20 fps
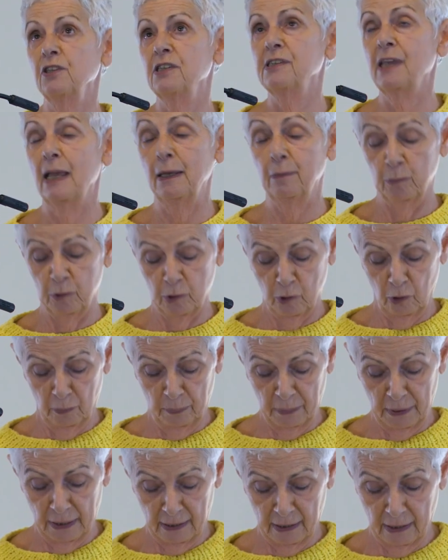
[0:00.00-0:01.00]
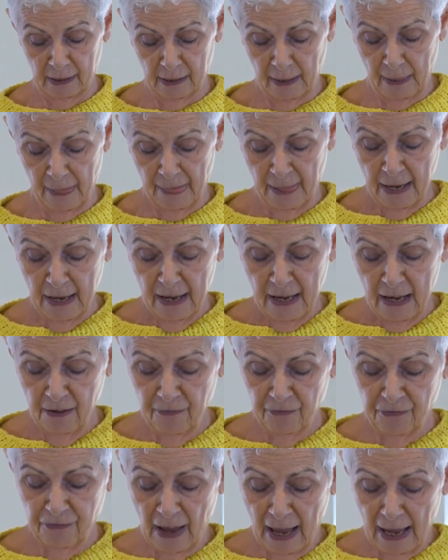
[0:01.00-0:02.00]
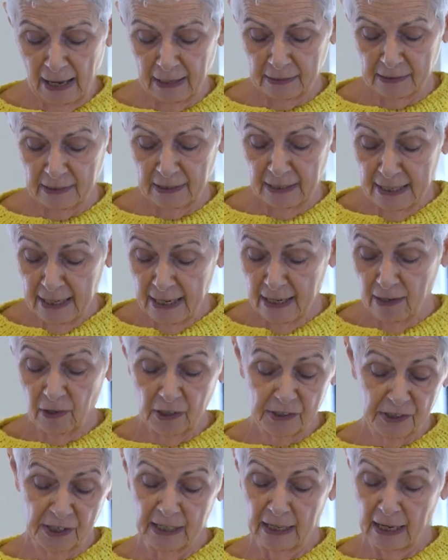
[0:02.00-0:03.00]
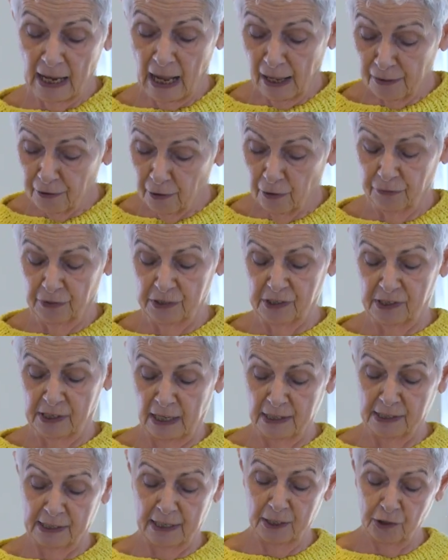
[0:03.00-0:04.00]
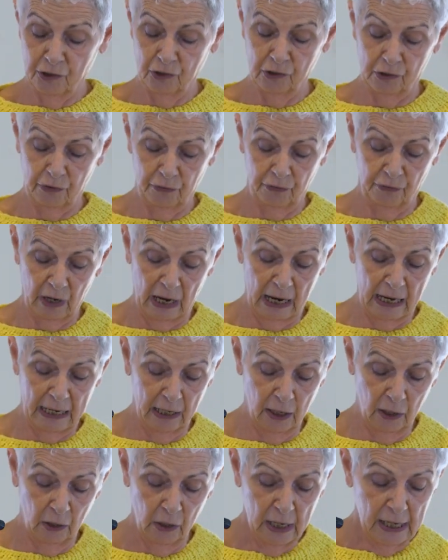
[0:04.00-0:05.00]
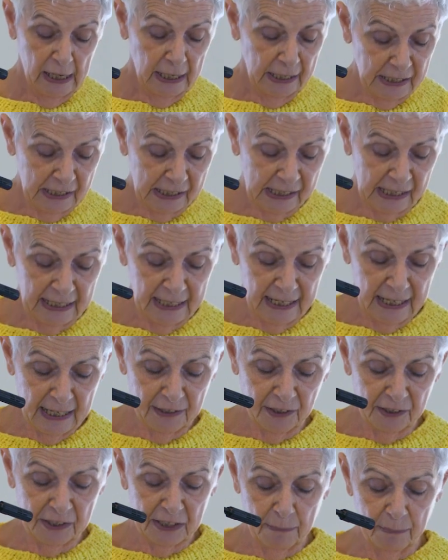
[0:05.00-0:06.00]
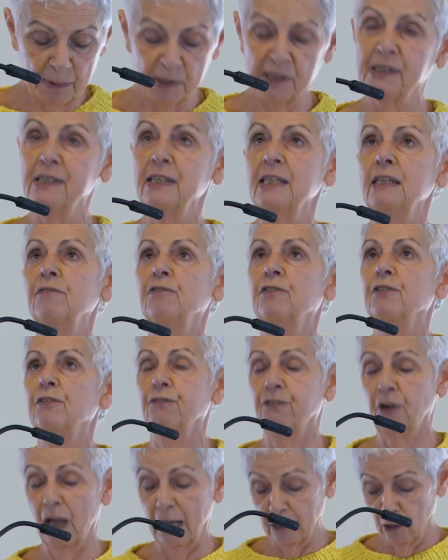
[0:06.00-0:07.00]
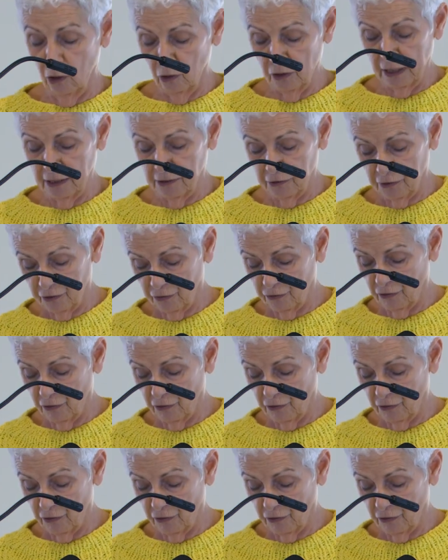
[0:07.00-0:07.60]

on the same topic. In fact, here as in other of his citations of Philo, it is clear that he perceived the Philonic